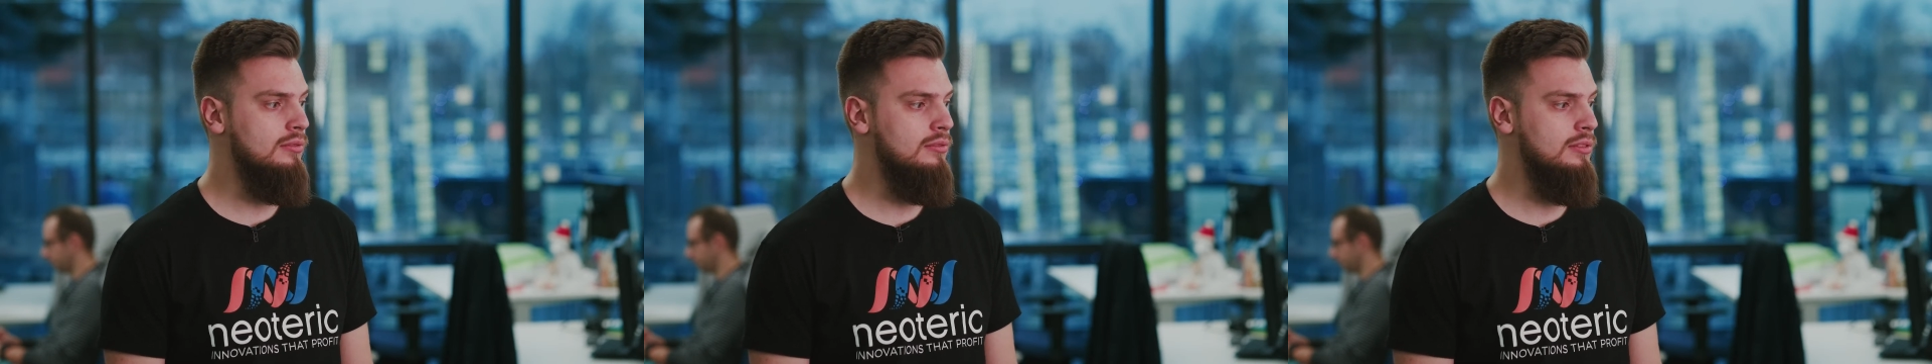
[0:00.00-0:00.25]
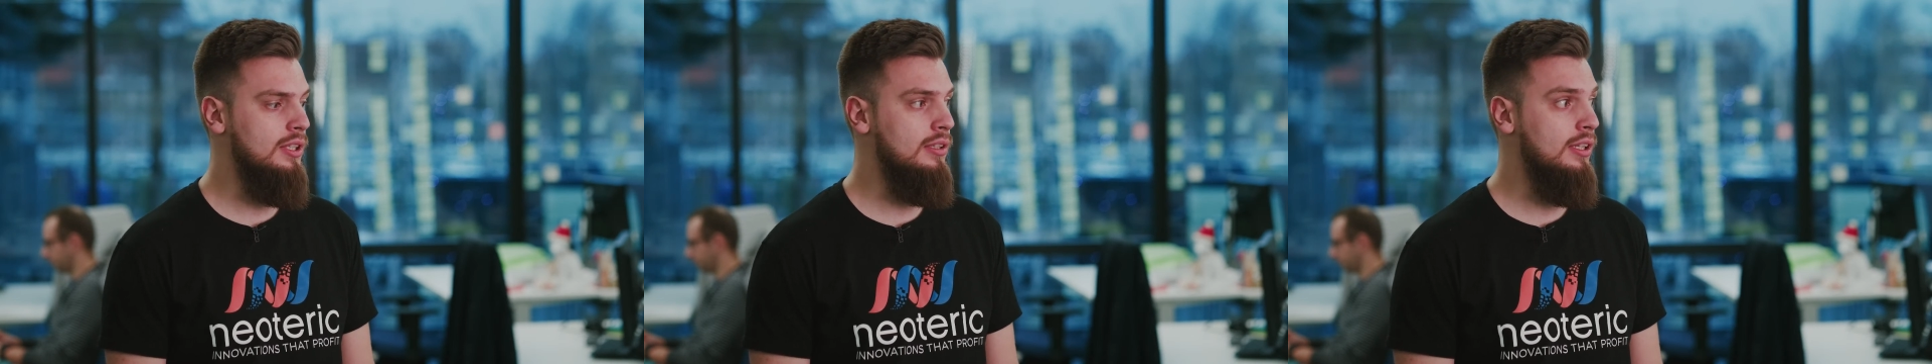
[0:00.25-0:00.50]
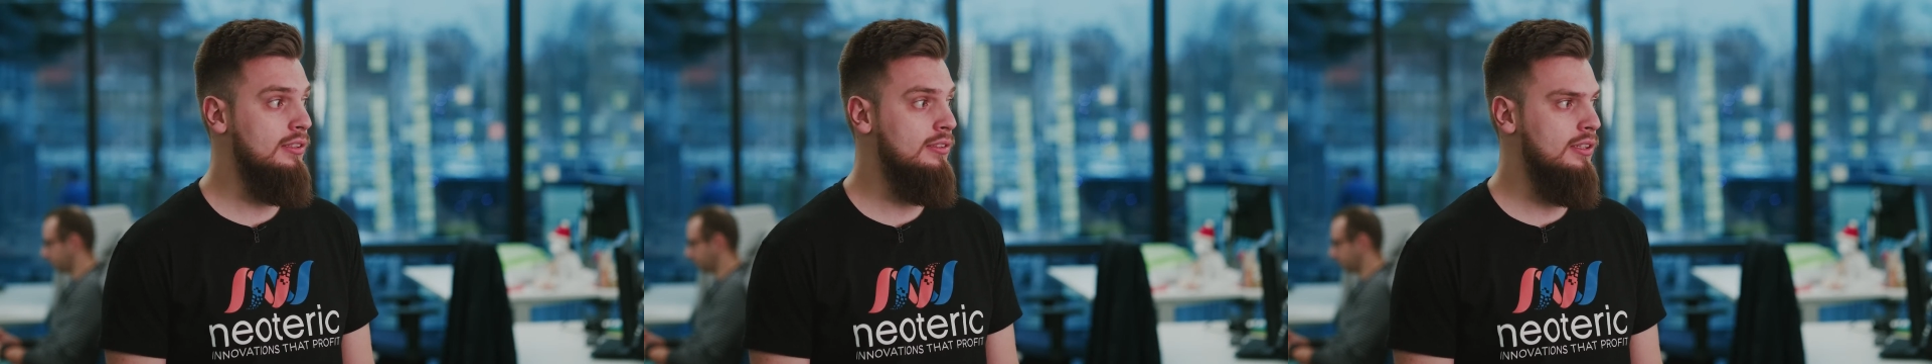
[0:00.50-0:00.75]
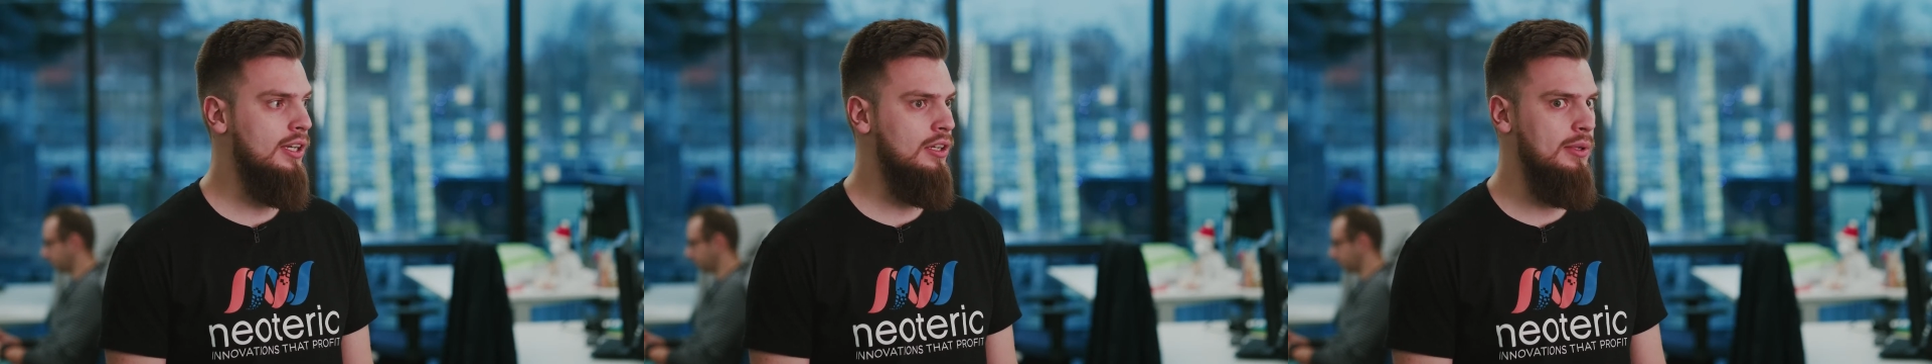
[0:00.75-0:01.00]
And
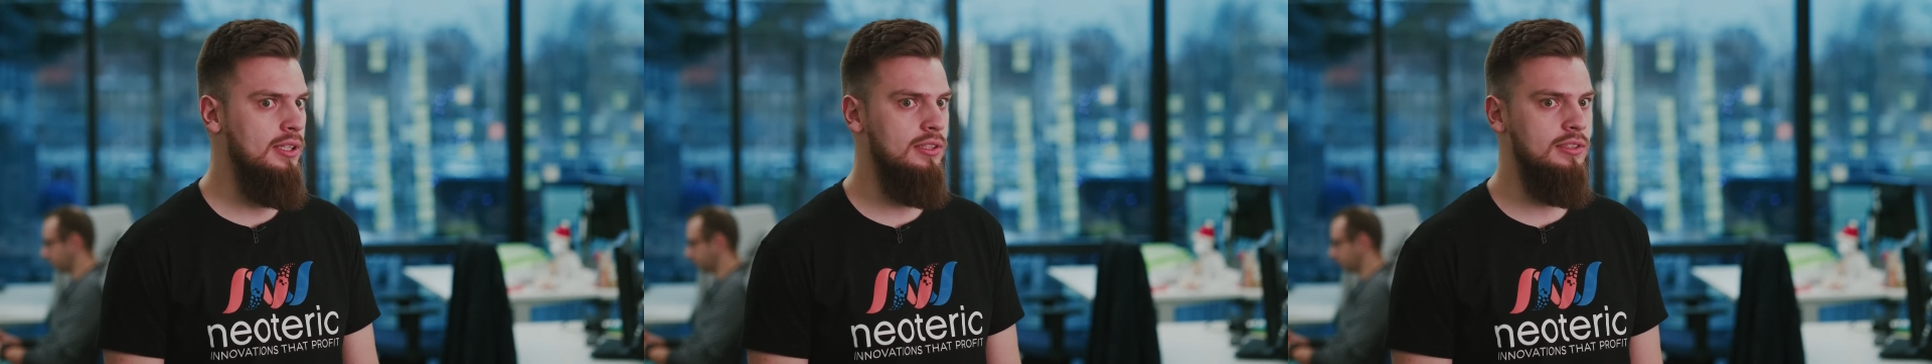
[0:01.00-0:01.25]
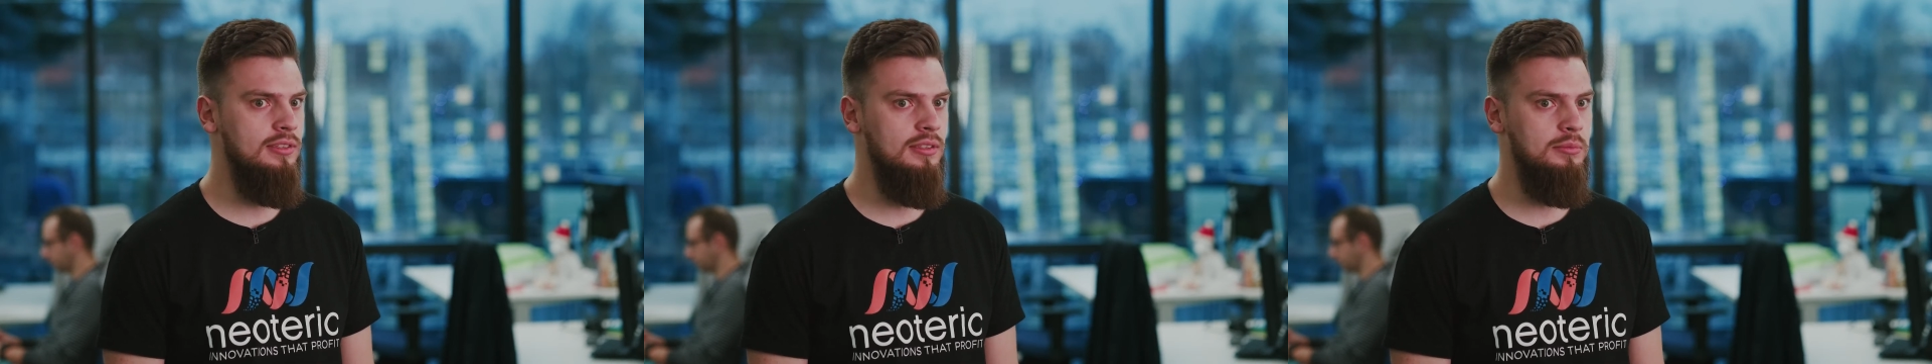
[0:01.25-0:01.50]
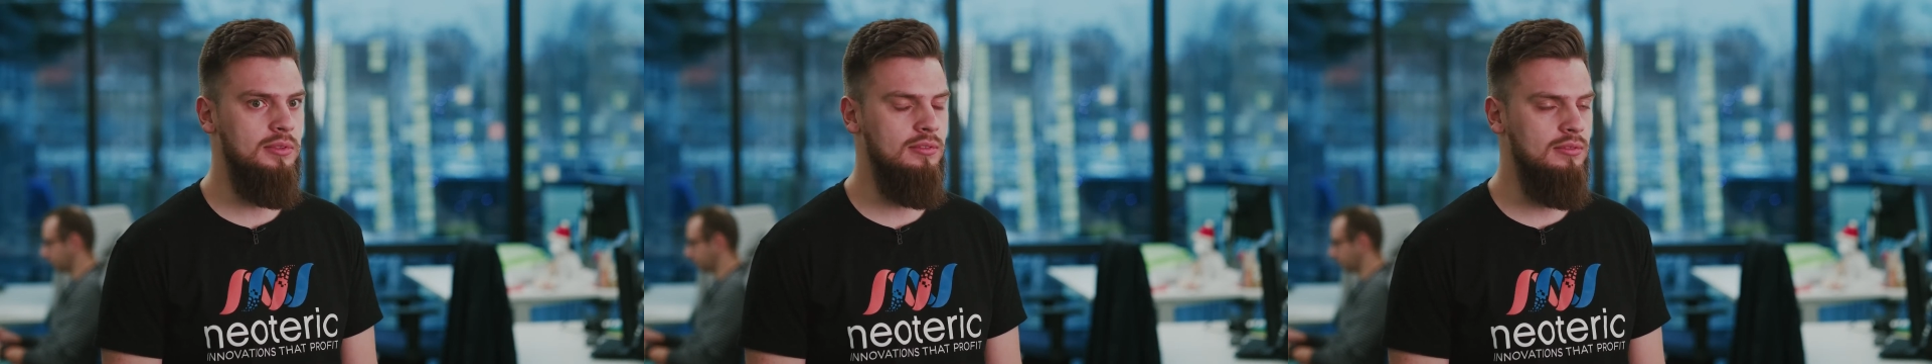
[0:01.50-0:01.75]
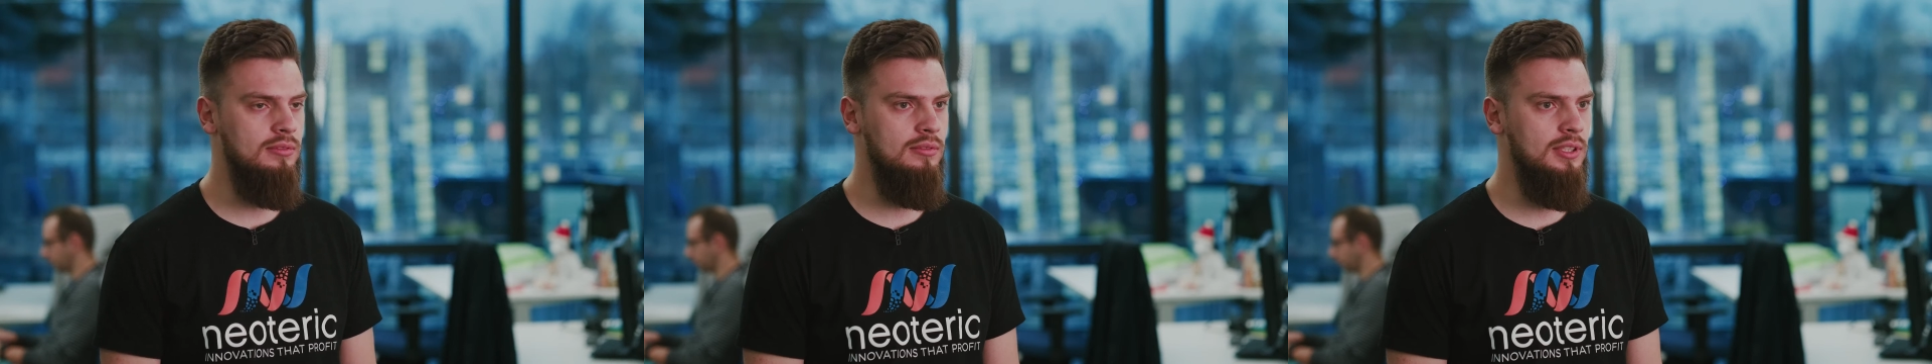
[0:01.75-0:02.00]
recommender systems,
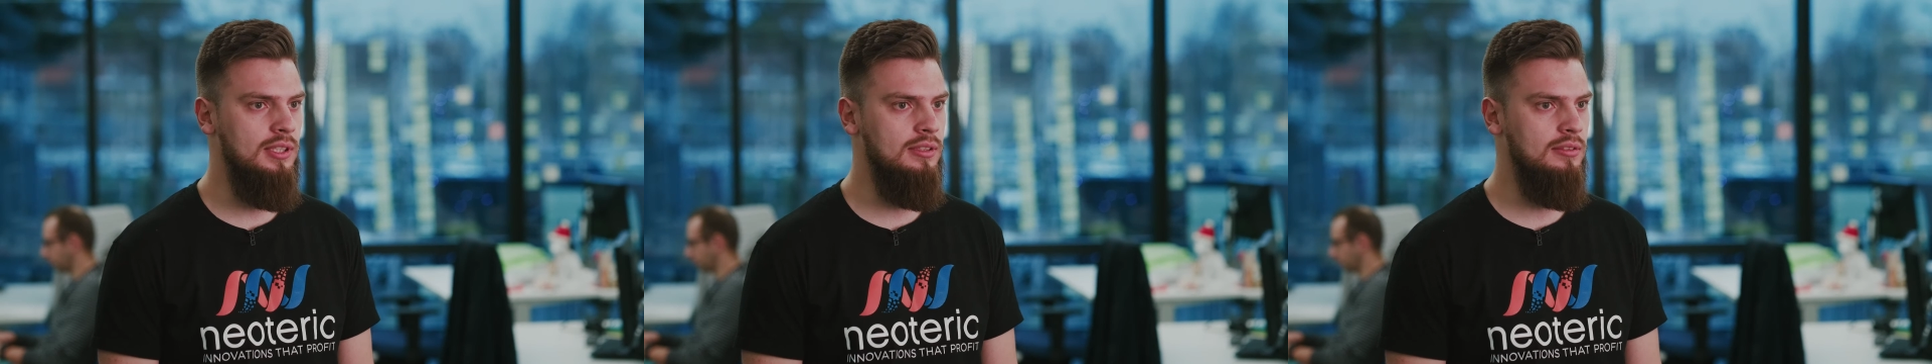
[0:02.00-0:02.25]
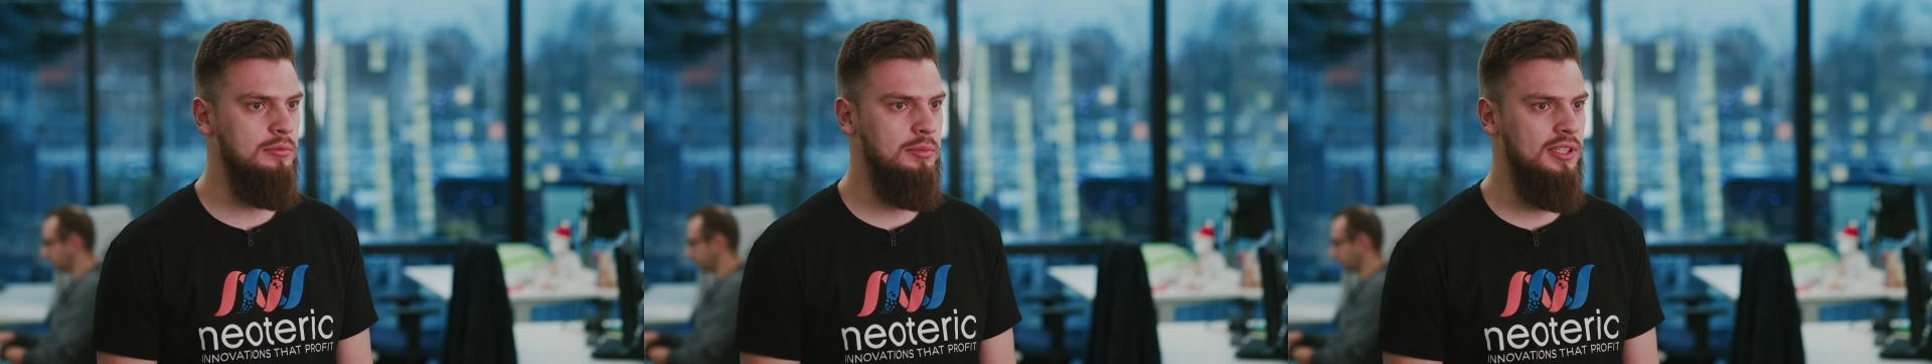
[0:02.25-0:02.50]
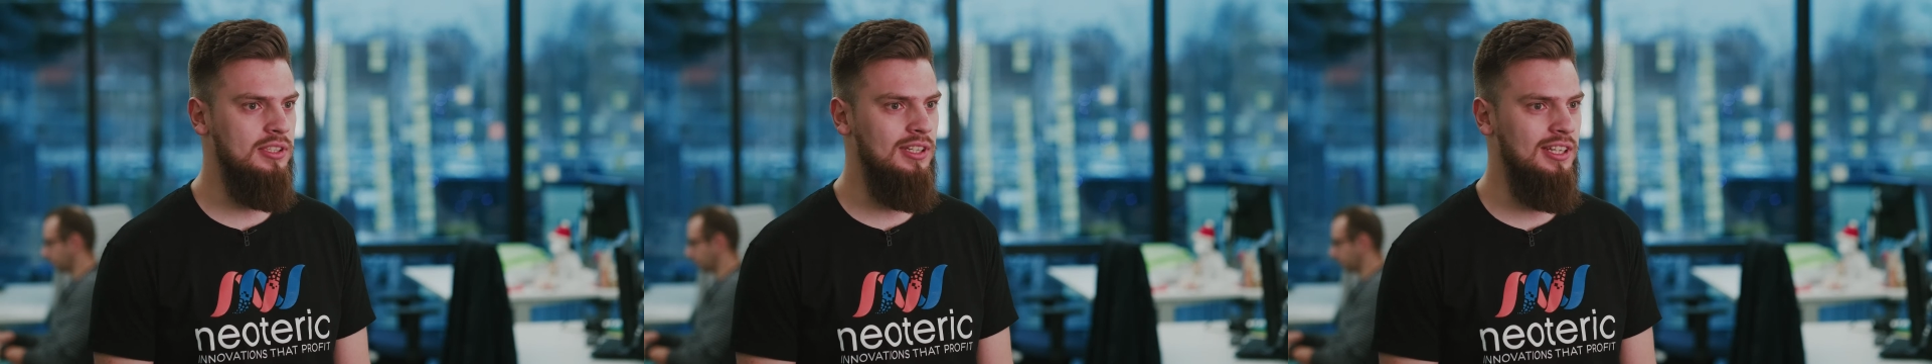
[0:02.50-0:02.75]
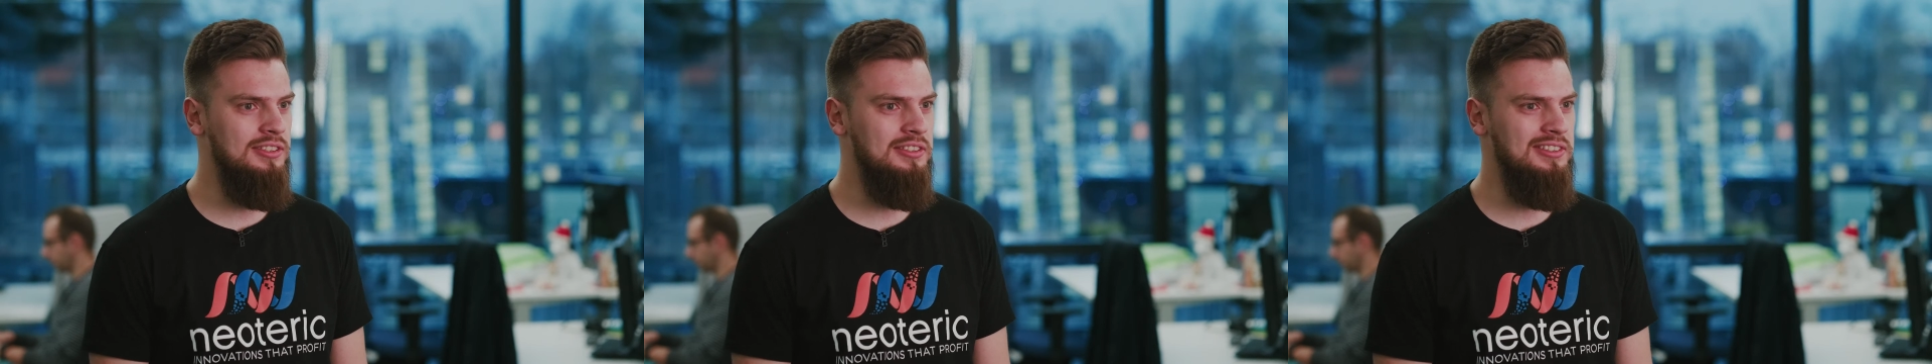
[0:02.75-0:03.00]
which I
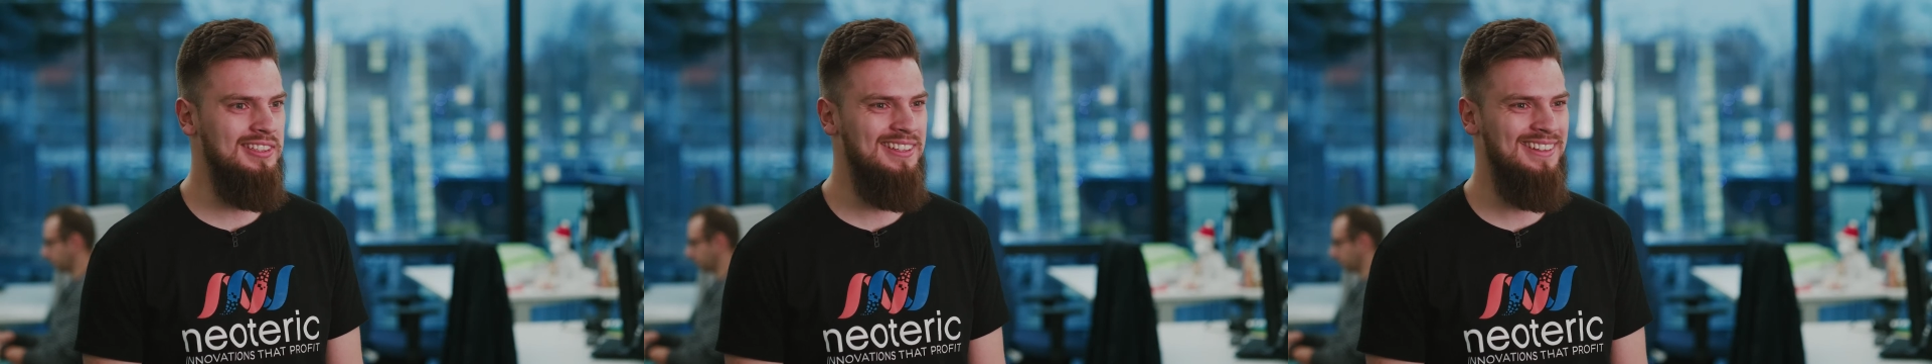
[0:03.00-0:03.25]
specialize in.